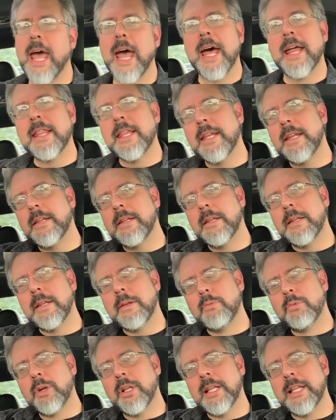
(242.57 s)
And then
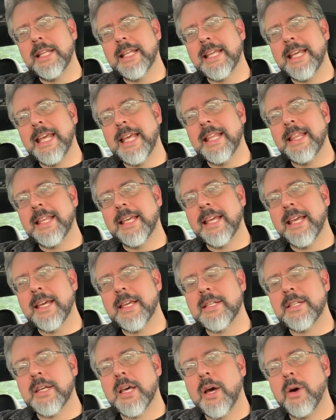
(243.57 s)
really the key thing
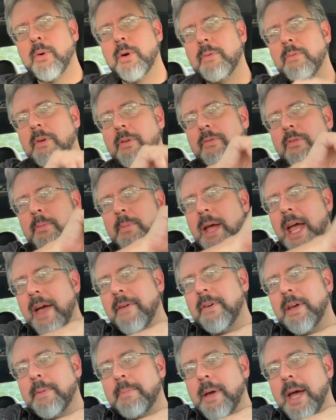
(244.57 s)
is we went from
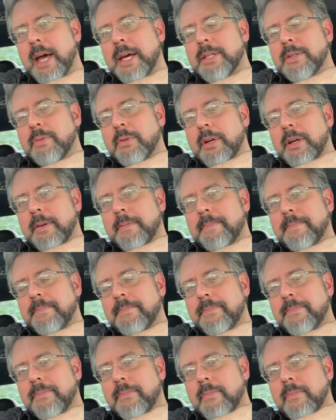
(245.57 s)
having a password
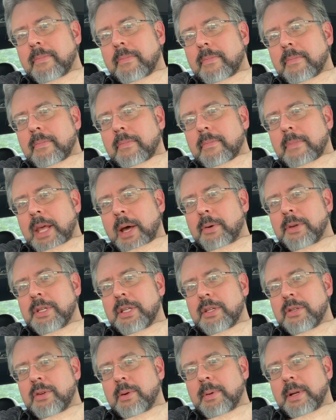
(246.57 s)
that was
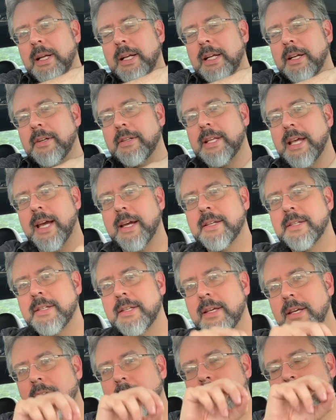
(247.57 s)
distributed in clear
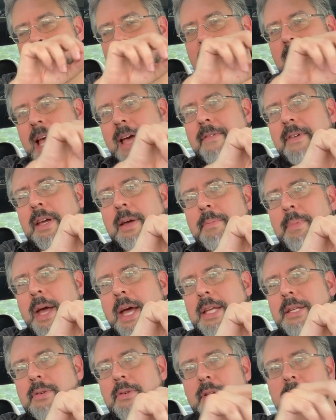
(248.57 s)
text to having a
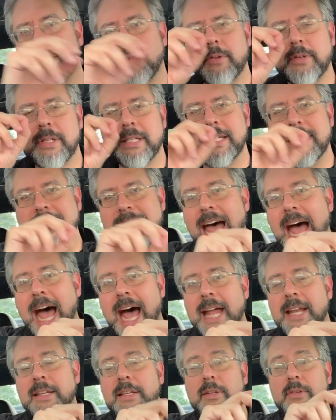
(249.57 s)
password that was
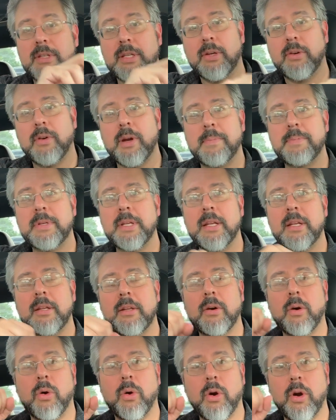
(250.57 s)
not, that was
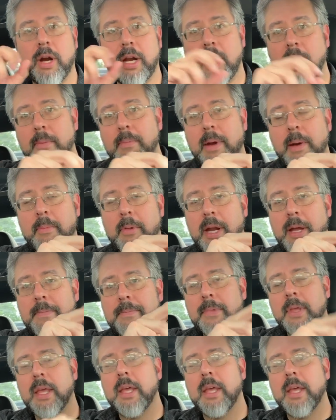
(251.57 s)
encrypted or in our memory,